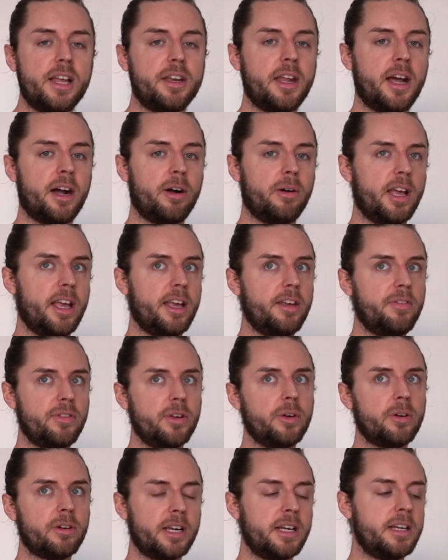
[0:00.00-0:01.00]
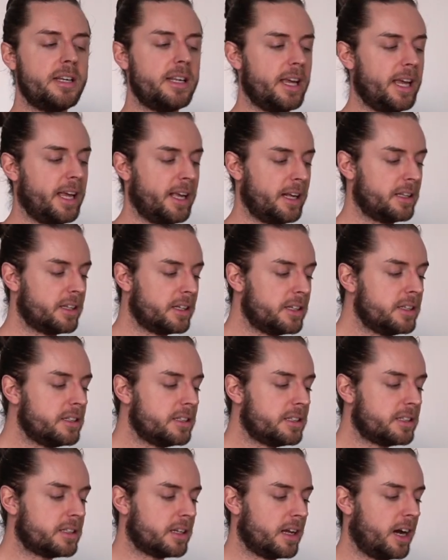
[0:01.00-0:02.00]
Now, if you're in
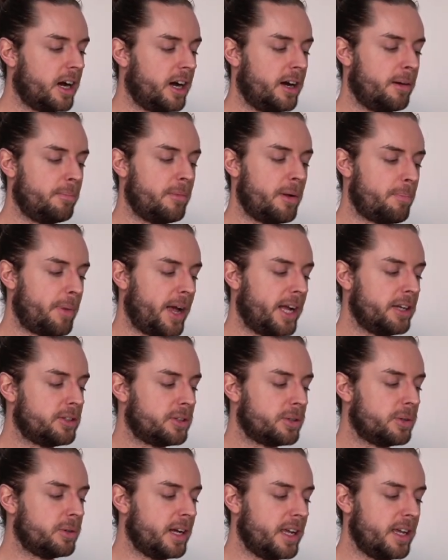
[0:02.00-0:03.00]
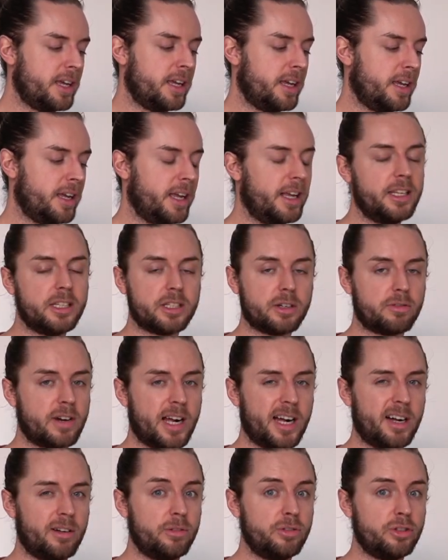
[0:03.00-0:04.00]
England, petrol here is
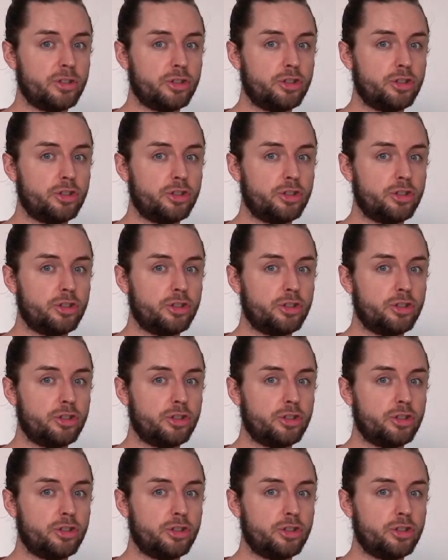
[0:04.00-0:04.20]
around